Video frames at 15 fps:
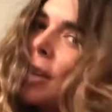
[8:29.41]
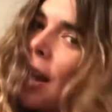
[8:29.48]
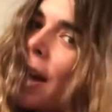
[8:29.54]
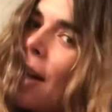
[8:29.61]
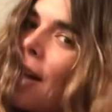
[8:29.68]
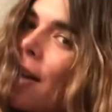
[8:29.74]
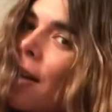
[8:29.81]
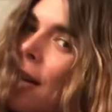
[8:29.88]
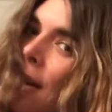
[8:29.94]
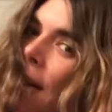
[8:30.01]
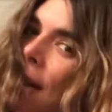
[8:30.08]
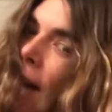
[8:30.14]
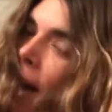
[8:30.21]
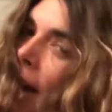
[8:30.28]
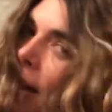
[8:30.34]
hair.
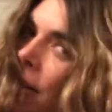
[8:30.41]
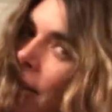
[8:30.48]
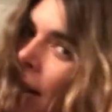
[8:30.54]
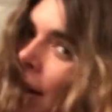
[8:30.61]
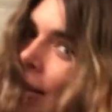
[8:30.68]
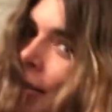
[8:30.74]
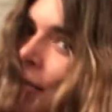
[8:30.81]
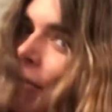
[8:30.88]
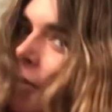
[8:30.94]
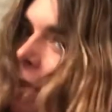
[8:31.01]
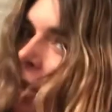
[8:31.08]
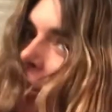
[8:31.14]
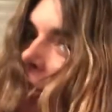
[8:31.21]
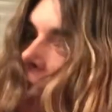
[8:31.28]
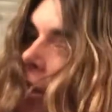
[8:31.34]
I don't like to
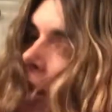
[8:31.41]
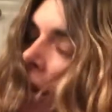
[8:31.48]
feel,